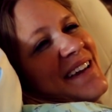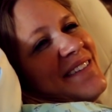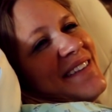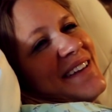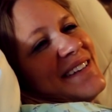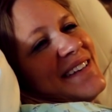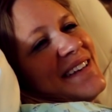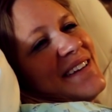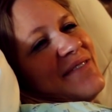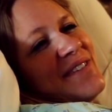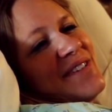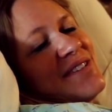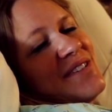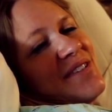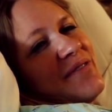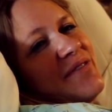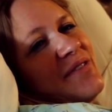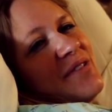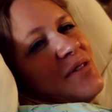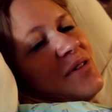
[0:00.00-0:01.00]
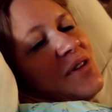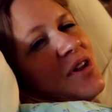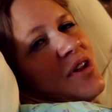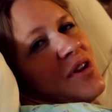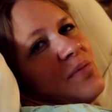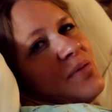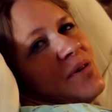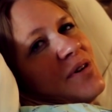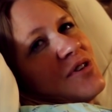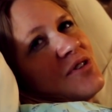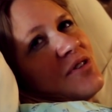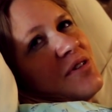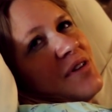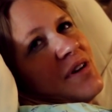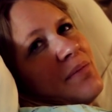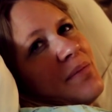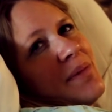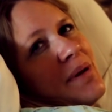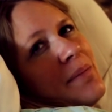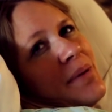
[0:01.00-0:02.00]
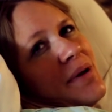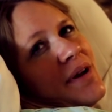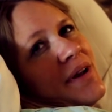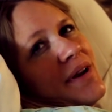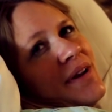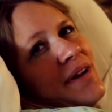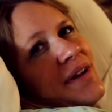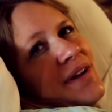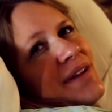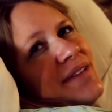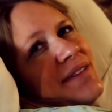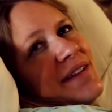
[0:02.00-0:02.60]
They said if I start feeling a lot of pressure in my butt,